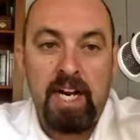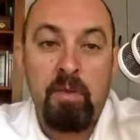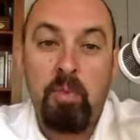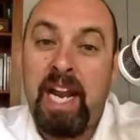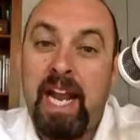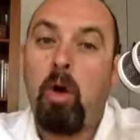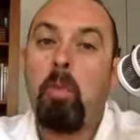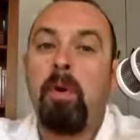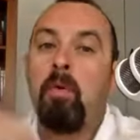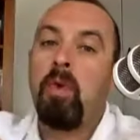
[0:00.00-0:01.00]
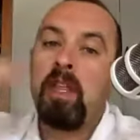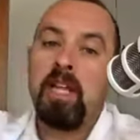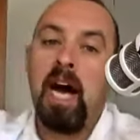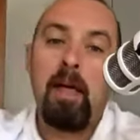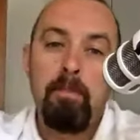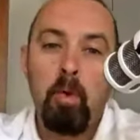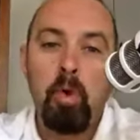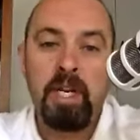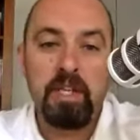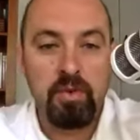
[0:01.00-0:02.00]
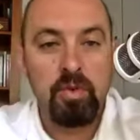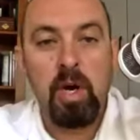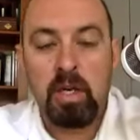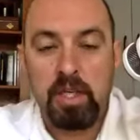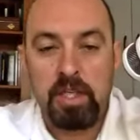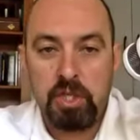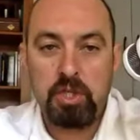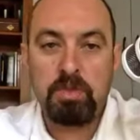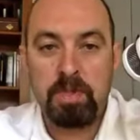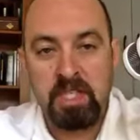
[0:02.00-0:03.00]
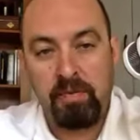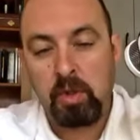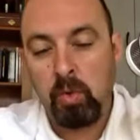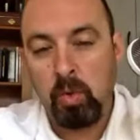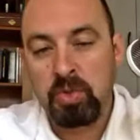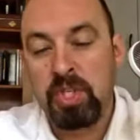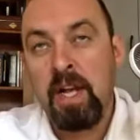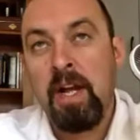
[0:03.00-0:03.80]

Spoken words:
and we help with onboarding new architecture specific tools,